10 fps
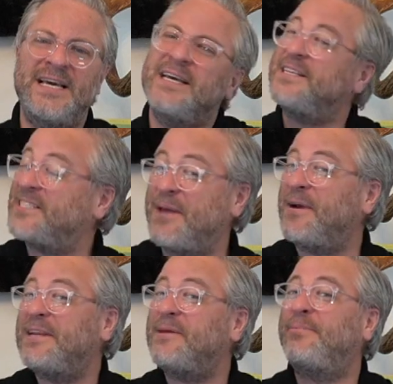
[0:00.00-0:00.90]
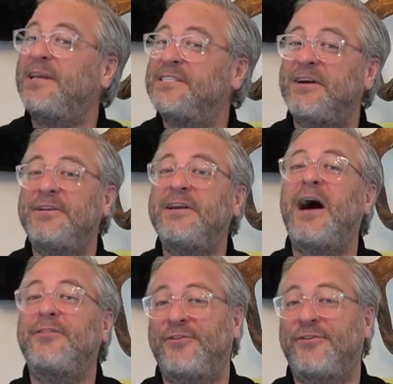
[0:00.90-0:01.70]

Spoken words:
The same idea plays out in other